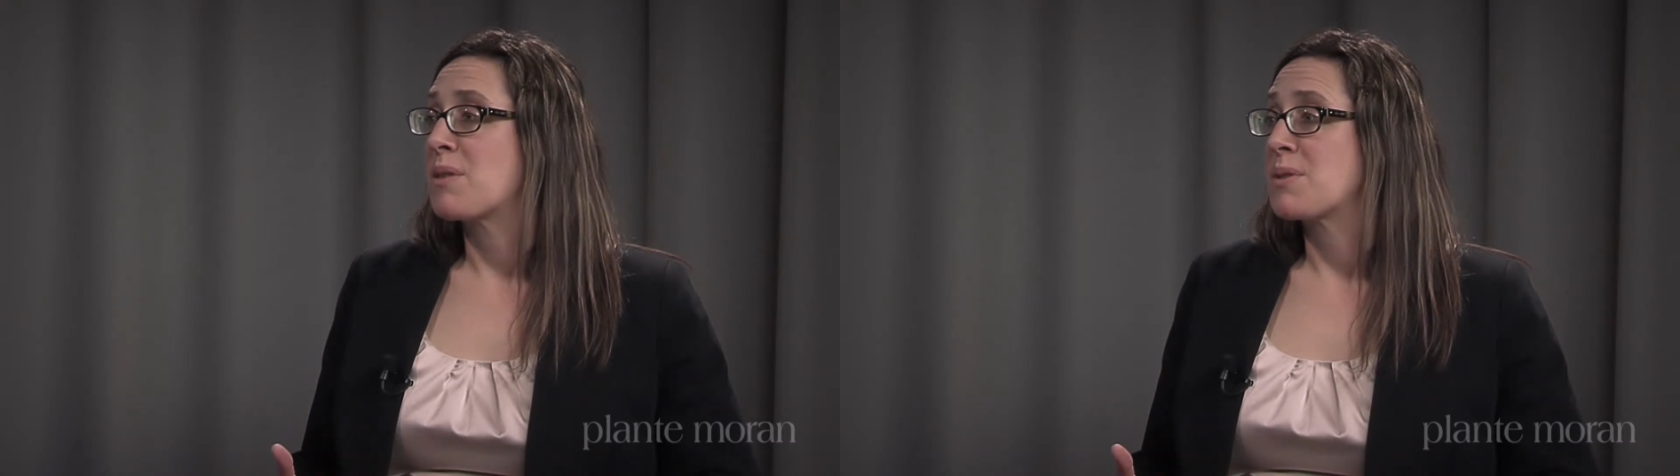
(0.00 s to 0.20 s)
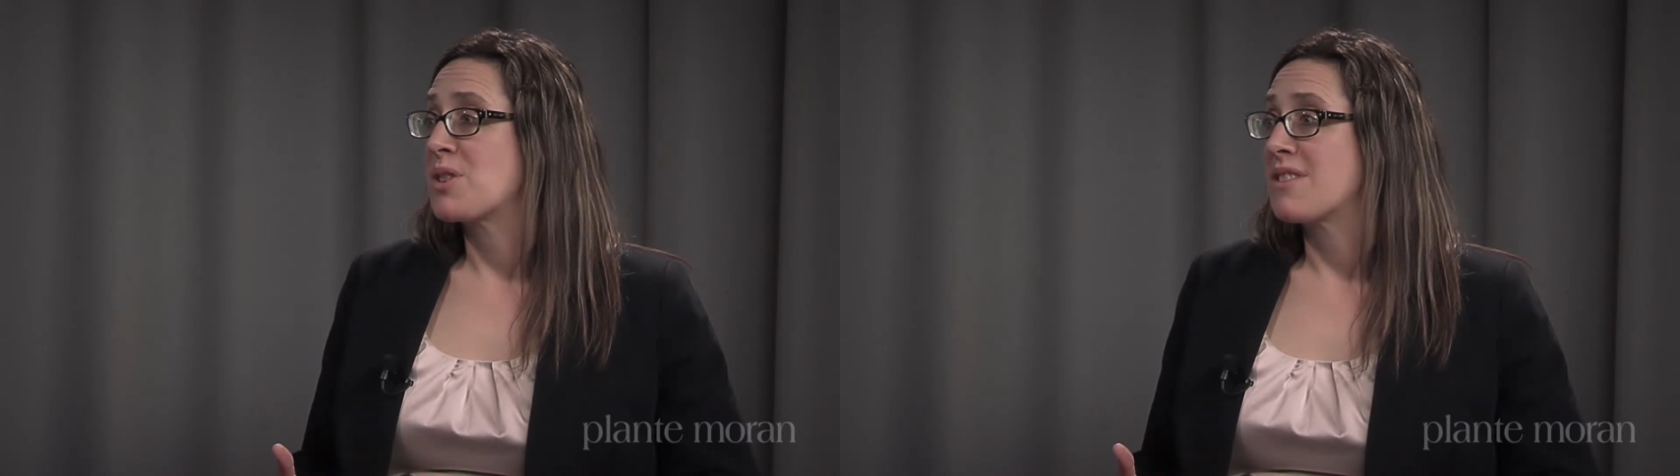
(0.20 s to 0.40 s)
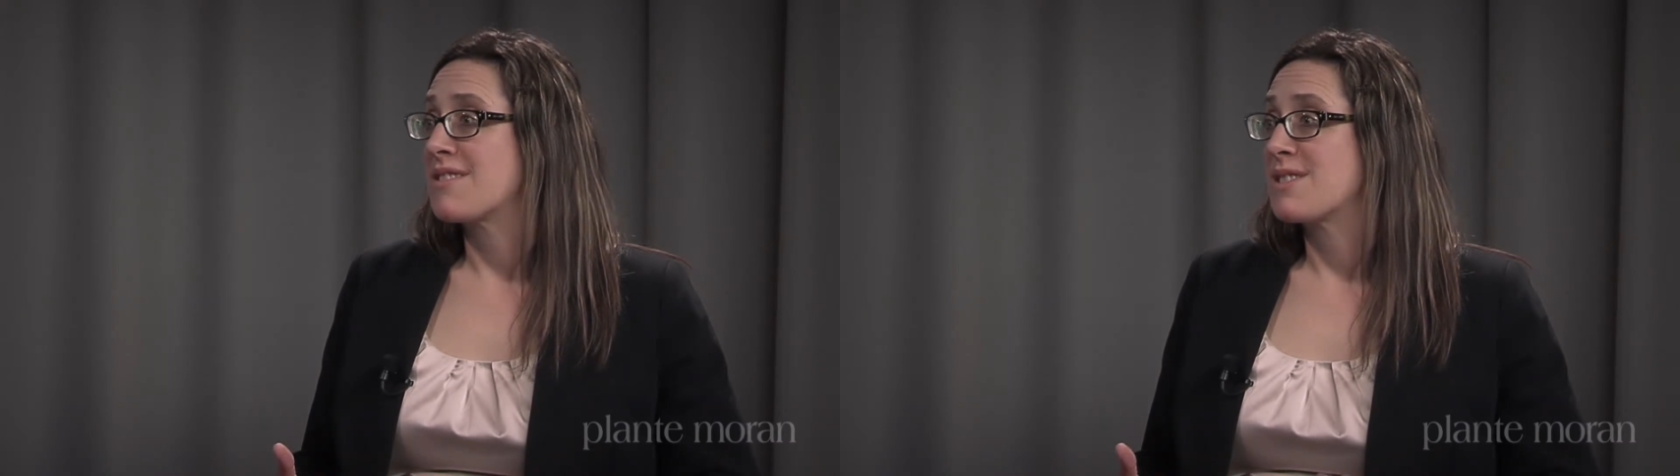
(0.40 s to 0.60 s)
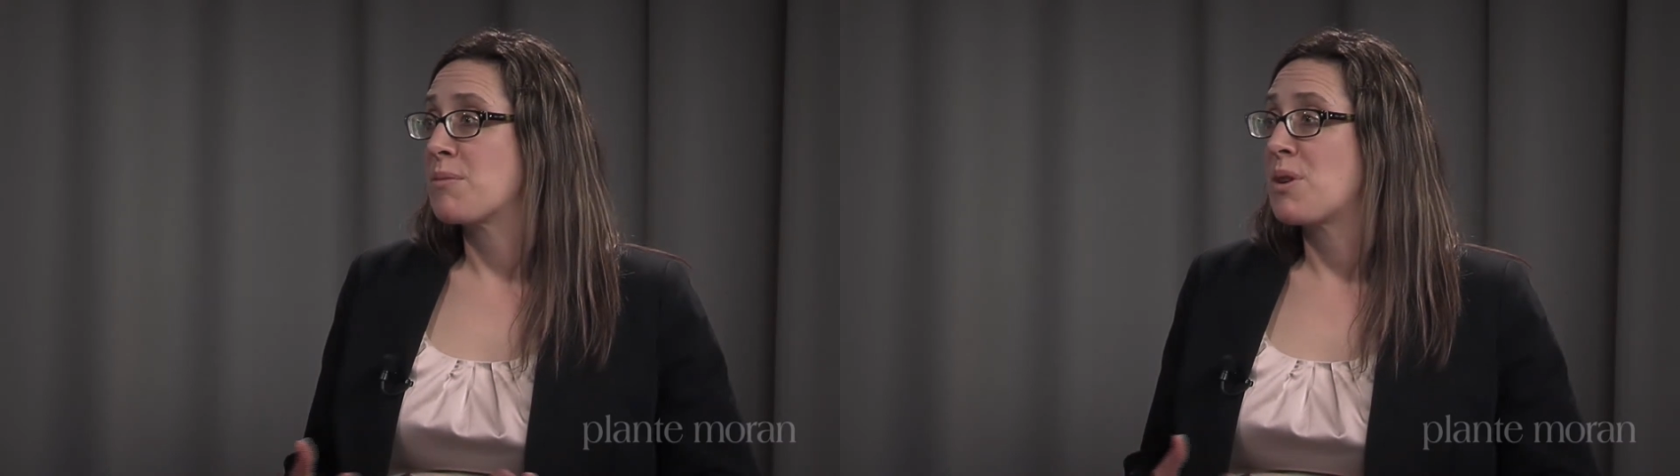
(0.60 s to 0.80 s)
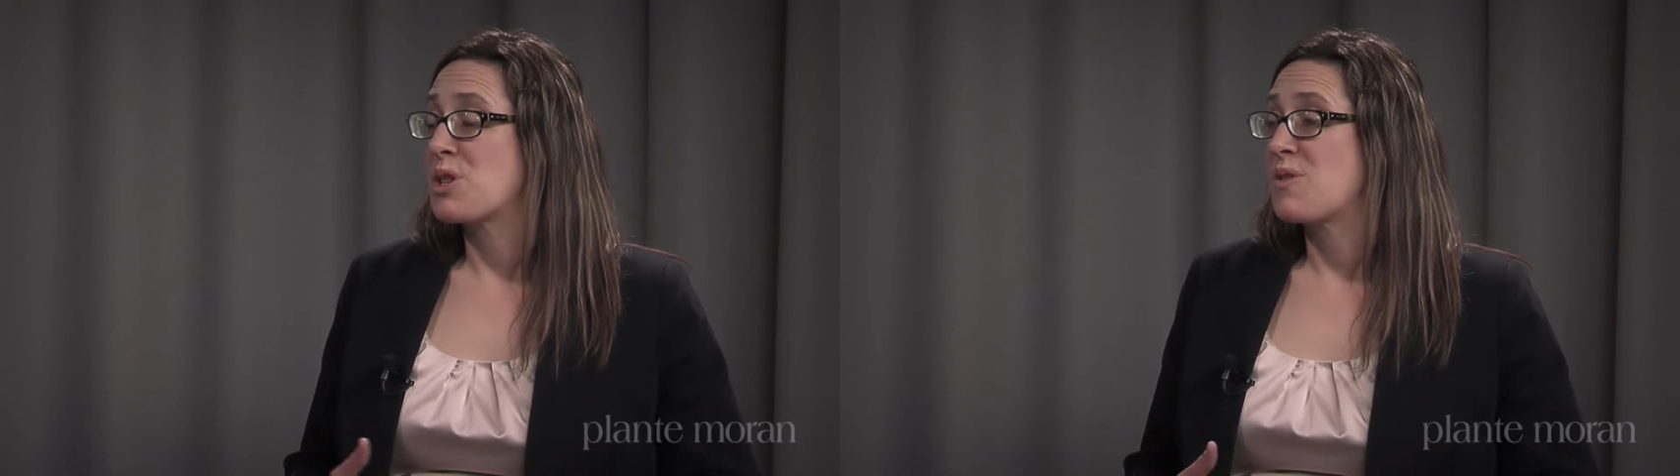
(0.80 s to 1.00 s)
your return, so
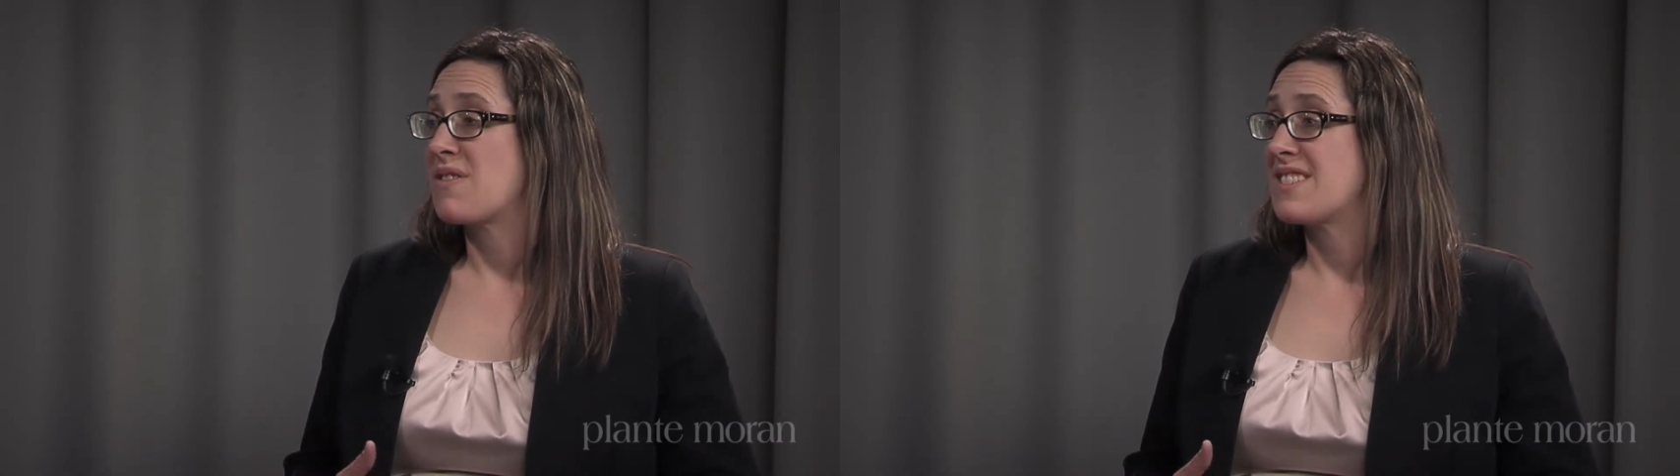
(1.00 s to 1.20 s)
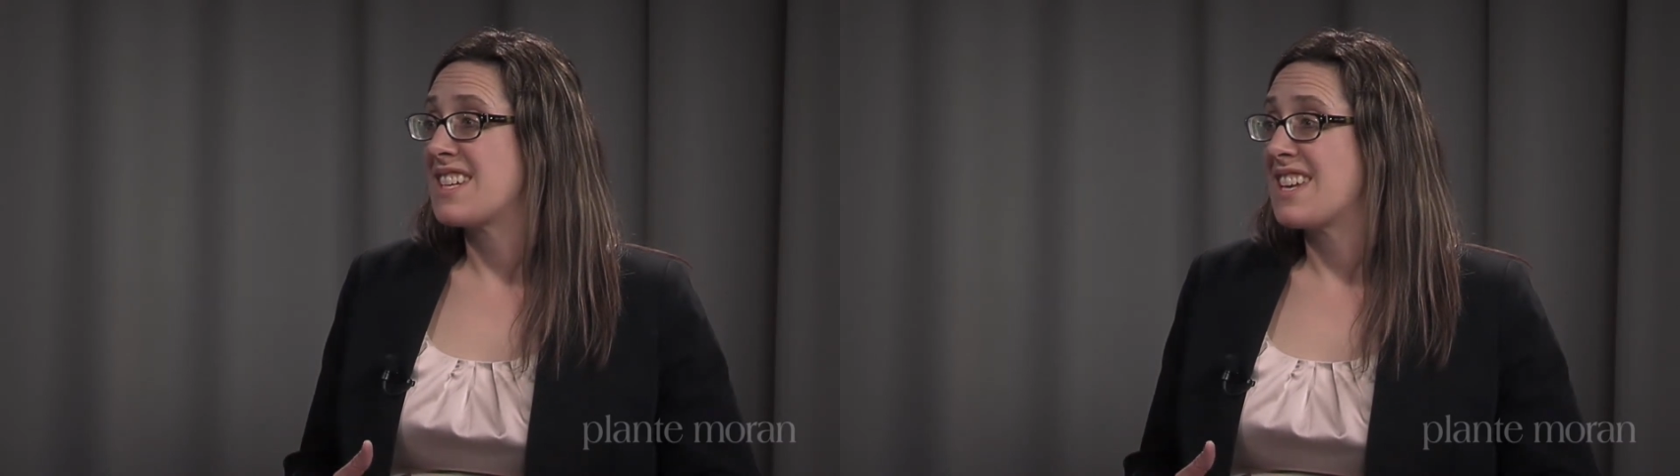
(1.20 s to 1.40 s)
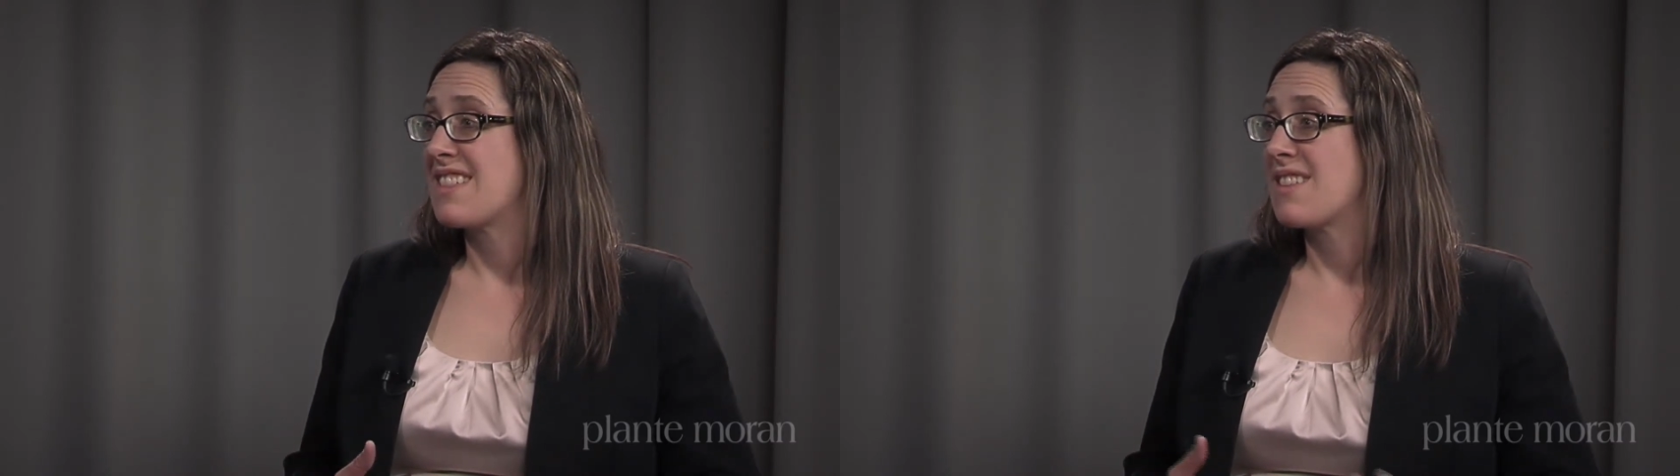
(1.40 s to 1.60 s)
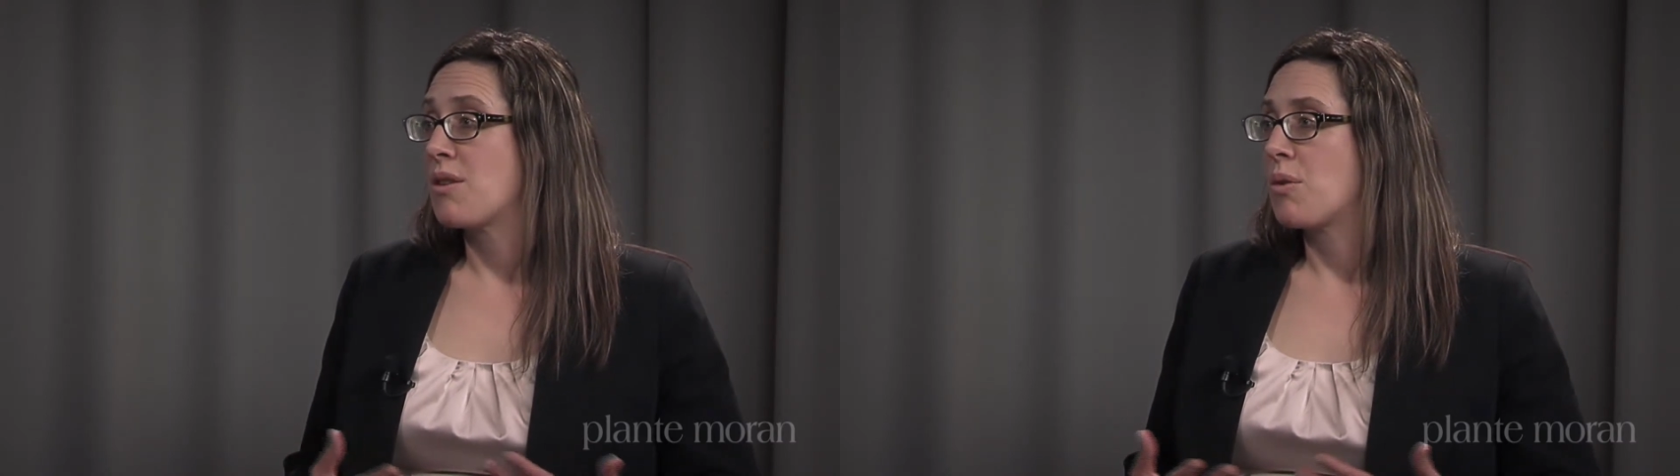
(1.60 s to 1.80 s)
March 15th